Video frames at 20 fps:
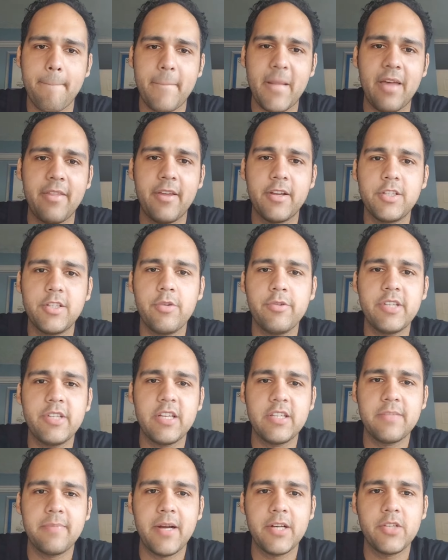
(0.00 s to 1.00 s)
I think
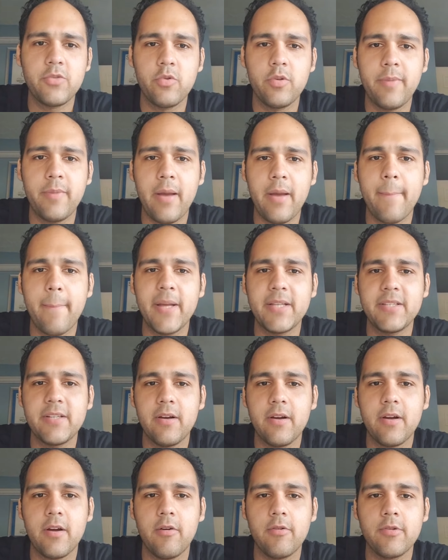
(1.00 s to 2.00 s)
Tuesday's match will be a better
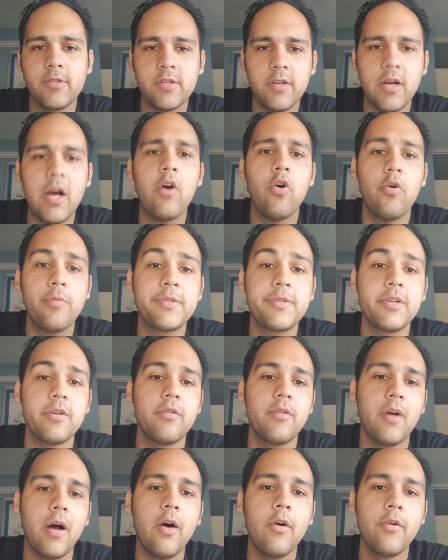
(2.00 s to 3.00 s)
account. I hope so.
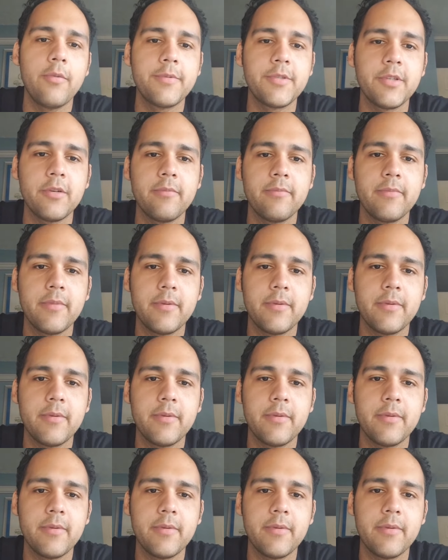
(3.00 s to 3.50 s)
I hope so.